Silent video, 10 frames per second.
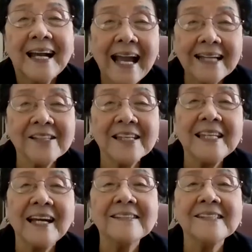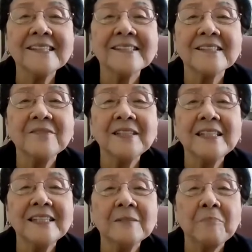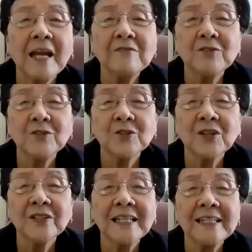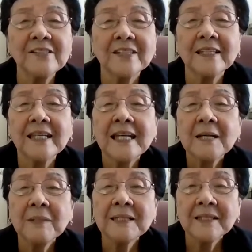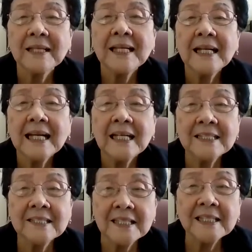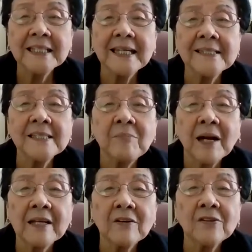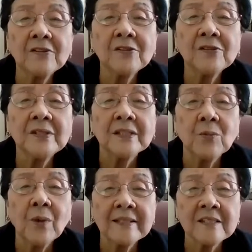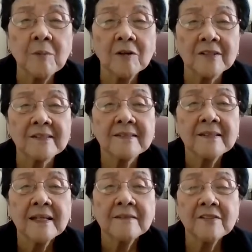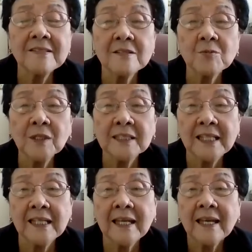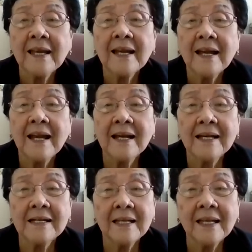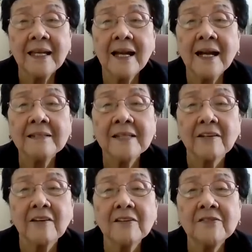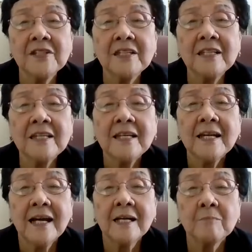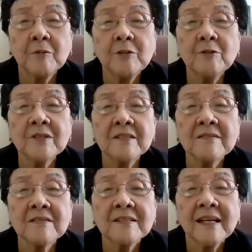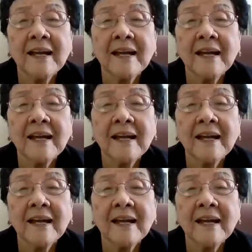Actually, the answer is given here, pan photocoagulation, but it's indicated by all the white spots. This is what the AI technology produces.